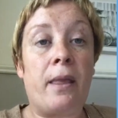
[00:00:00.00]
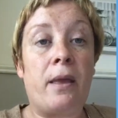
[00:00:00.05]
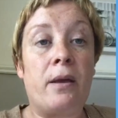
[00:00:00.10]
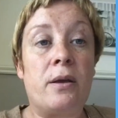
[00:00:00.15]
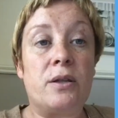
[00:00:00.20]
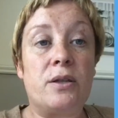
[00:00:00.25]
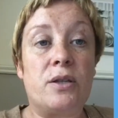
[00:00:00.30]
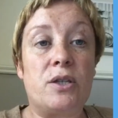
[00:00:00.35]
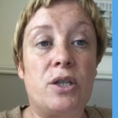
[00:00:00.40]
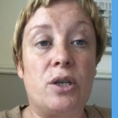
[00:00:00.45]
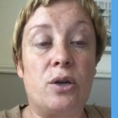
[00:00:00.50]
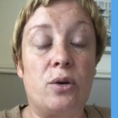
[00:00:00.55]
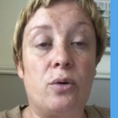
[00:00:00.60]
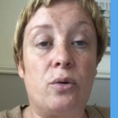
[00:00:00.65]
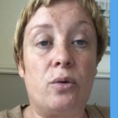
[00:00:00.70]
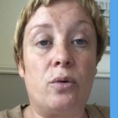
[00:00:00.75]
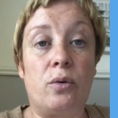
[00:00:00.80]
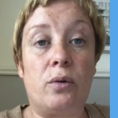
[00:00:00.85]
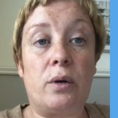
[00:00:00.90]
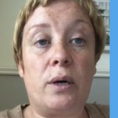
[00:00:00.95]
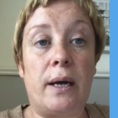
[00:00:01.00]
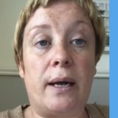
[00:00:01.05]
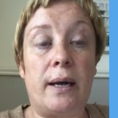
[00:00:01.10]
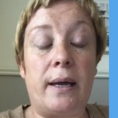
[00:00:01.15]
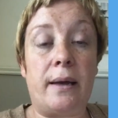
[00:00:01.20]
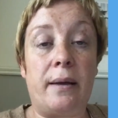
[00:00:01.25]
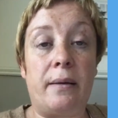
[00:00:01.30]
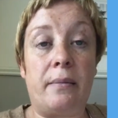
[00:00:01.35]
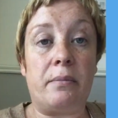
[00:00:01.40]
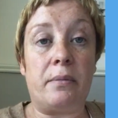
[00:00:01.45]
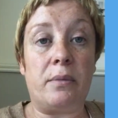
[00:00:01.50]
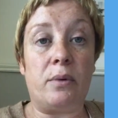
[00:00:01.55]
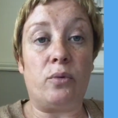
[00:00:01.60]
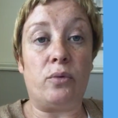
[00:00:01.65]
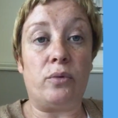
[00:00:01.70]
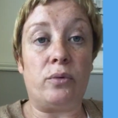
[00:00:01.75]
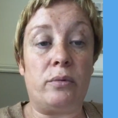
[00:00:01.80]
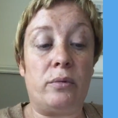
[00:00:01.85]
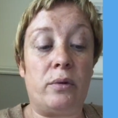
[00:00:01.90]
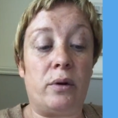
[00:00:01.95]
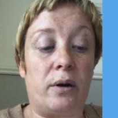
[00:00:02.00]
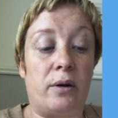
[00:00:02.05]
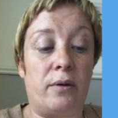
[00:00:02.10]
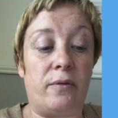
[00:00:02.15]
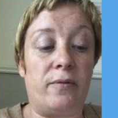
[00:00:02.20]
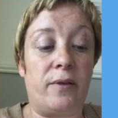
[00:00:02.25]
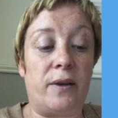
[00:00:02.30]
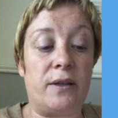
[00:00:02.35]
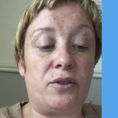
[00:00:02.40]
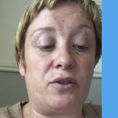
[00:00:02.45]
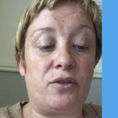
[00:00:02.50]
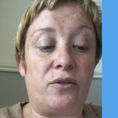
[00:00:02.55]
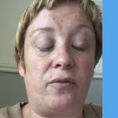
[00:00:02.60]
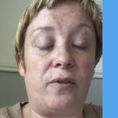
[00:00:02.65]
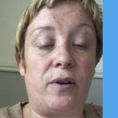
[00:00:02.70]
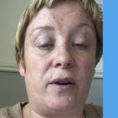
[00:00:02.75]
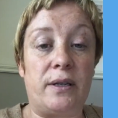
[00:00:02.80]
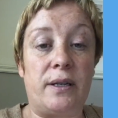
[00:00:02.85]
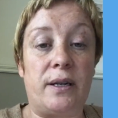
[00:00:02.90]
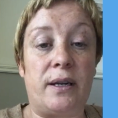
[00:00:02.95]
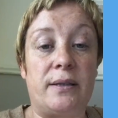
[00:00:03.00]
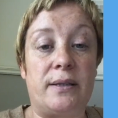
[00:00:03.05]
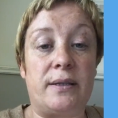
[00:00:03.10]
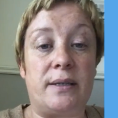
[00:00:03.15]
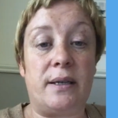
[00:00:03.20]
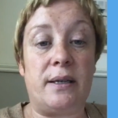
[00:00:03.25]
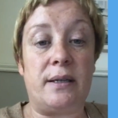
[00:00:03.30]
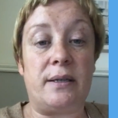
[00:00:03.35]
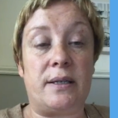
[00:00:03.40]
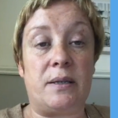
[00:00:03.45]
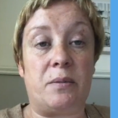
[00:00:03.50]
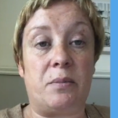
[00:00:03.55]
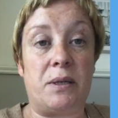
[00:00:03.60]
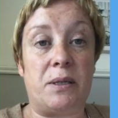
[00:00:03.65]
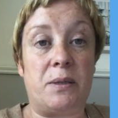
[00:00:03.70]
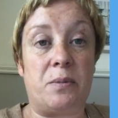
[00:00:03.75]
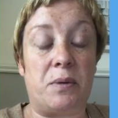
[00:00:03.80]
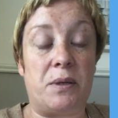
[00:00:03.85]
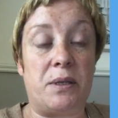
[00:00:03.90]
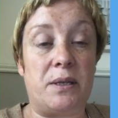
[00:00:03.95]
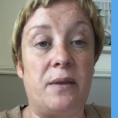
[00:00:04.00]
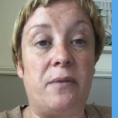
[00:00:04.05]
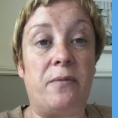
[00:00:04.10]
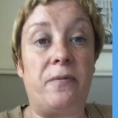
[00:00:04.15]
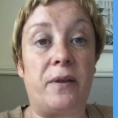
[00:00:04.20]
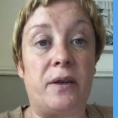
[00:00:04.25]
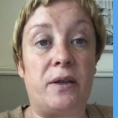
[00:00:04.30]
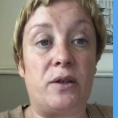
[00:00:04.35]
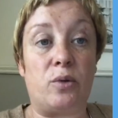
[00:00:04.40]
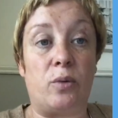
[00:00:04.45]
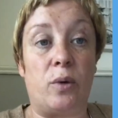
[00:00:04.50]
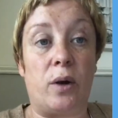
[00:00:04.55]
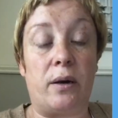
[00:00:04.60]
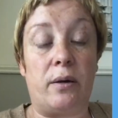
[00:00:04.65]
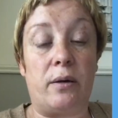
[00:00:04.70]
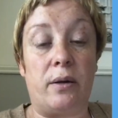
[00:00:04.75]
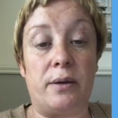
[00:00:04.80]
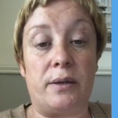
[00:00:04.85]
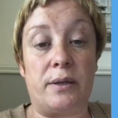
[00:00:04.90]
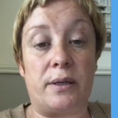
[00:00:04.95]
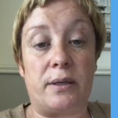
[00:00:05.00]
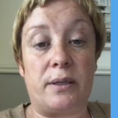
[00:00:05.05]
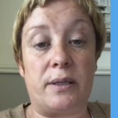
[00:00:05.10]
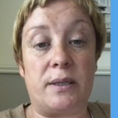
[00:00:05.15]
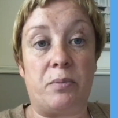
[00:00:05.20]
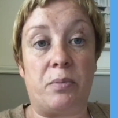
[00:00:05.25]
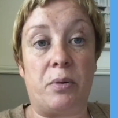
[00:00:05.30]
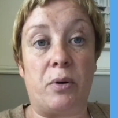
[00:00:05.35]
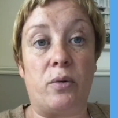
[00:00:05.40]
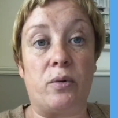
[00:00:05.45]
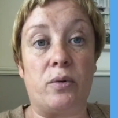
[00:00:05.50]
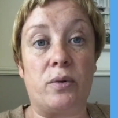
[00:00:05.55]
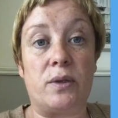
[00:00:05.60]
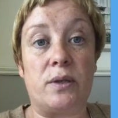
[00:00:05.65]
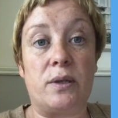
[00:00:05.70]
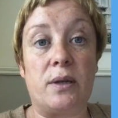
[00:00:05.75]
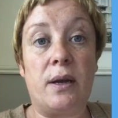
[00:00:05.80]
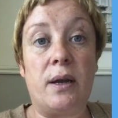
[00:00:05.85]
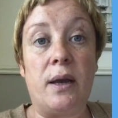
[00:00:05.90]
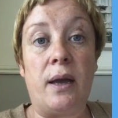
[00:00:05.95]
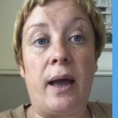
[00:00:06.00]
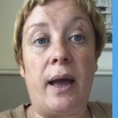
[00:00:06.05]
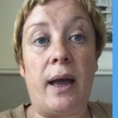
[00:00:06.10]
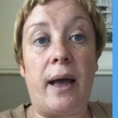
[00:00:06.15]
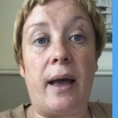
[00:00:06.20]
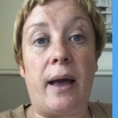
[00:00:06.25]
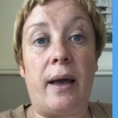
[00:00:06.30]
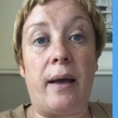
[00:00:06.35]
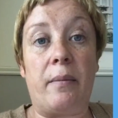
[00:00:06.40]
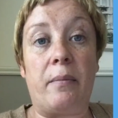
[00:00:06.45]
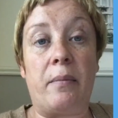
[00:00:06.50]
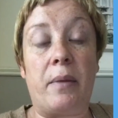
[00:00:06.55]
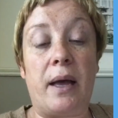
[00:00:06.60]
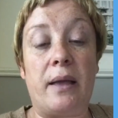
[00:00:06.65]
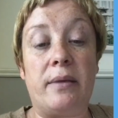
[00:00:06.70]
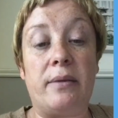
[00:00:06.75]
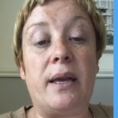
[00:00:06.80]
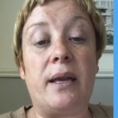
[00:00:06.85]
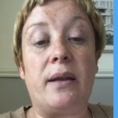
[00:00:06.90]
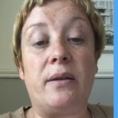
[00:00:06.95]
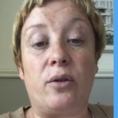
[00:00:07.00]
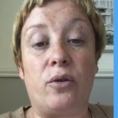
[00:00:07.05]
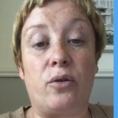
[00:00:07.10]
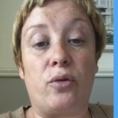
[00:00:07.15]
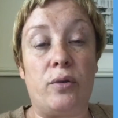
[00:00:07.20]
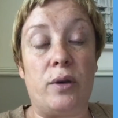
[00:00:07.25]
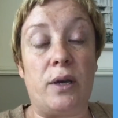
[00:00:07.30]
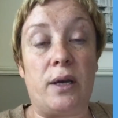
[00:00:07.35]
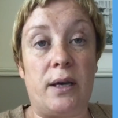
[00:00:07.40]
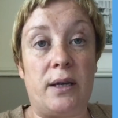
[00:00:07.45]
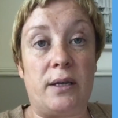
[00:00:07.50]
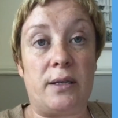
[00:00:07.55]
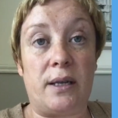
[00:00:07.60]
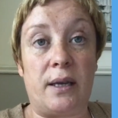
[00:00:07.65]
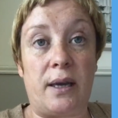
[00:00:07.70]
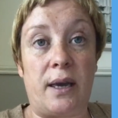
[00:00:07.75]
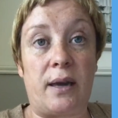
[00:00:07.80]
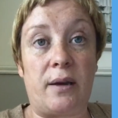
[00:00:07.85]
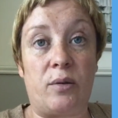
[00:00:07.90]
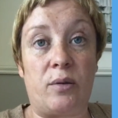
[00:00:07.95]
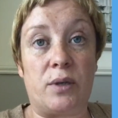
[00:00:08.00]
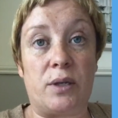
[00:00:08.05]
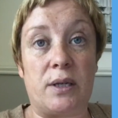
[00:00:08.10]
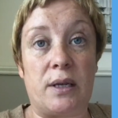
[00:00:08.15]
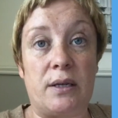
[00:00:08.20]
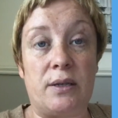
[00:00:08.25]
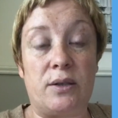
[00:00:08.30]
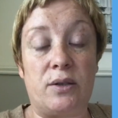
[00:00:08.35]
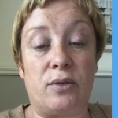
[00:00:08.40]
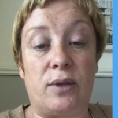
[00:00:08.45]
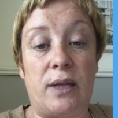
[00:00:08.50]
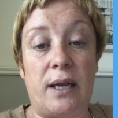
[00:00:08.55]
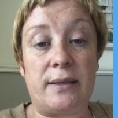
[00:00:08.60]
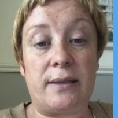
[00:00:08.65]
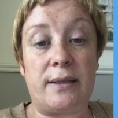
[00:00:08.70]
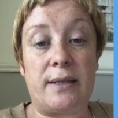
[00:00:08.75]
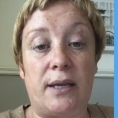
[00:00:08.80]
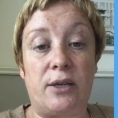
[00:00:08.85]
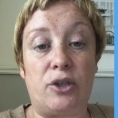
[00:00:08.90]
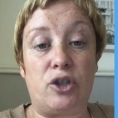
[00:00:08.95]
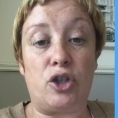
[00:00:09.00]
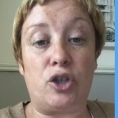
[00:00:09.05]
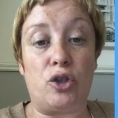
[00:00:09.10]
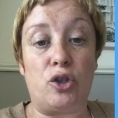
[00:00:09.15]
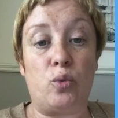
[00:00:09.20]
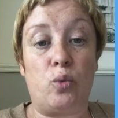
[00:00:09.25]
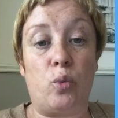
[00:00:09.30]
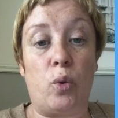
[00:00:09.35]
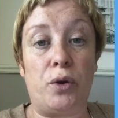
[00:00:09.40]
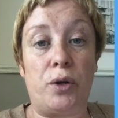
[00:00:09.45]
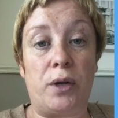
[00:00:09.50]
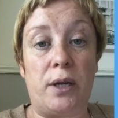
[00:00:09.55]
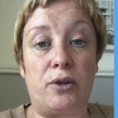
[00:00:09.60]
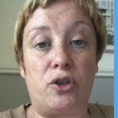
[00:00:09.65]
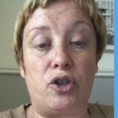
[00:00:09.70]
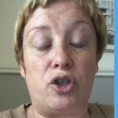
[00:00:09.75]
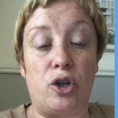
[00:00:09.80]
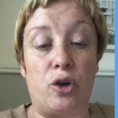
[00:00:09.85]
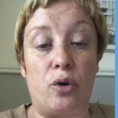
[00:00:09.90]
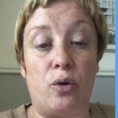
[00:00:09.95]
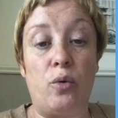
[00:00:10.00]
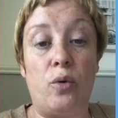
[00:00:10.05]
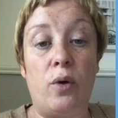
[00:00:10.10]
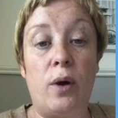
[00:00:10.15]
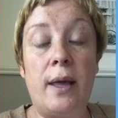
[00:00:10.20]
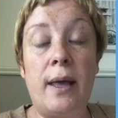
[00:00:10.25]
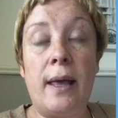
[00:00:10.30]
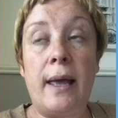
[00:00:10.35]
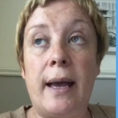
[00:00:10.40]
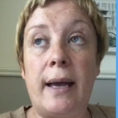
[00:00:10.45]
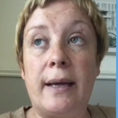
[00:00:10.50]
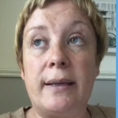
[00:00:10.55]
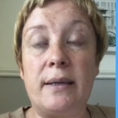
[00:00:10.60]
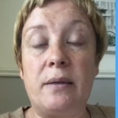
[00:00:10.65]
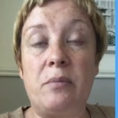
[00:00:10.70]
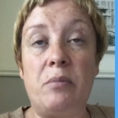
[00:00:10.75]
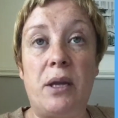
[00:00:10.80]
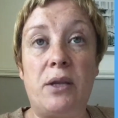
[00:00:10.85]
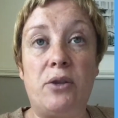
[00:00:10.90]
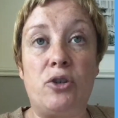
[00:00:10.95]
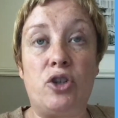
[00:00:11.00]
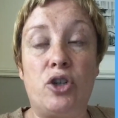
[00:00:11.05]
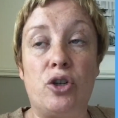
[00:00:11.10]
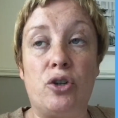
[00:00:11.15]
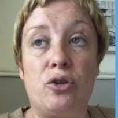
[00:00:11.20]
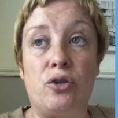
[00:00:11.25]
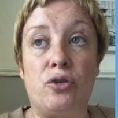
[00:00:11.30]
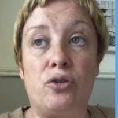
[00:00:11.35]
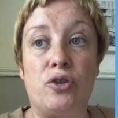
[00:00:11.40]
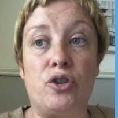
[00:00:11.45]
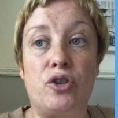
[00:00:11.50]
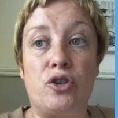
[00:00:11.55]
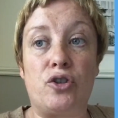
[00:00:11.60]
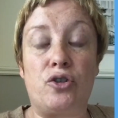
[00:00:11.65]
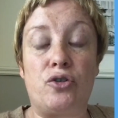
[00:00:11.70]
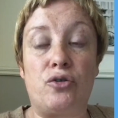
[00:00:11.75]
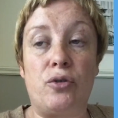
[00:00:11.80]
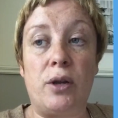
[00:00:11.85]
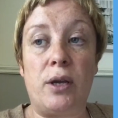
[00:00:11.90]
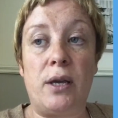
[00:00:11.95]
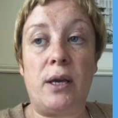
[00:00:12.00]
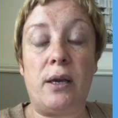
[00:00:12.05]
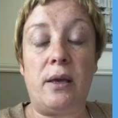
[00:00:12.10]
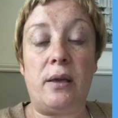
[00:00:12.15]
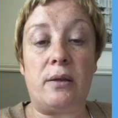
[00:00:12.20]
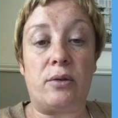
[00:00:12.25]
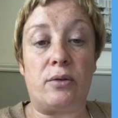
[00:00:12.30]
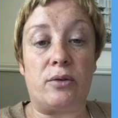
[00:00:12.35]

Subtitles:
So our investor finance needs to be specific to Ireland, I suppose. And then creating equity. So that's sections 1 and 2. As I mentioned, there's 3.